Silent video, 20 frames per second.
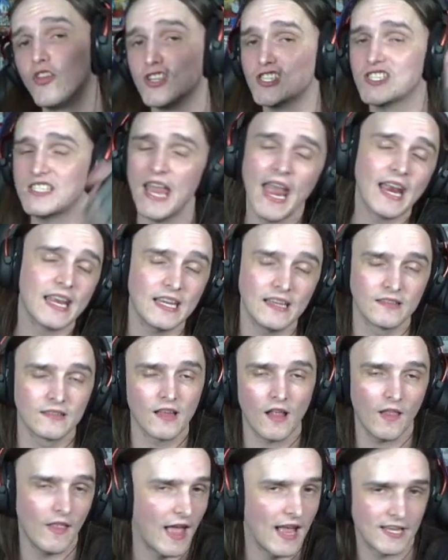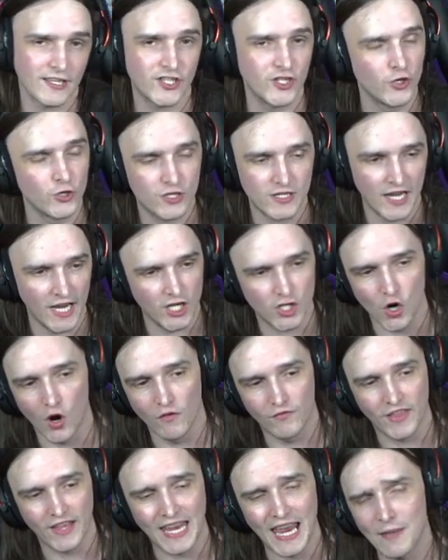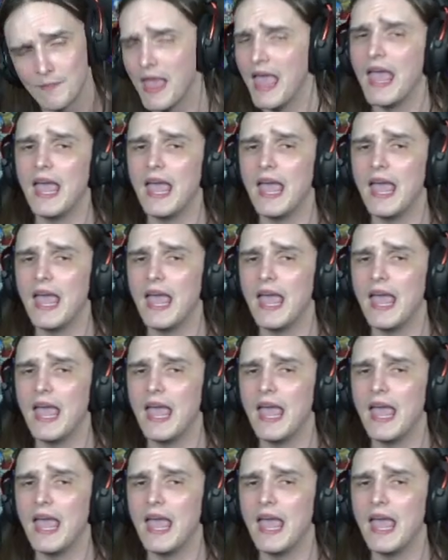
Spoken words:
second last new stage of the game.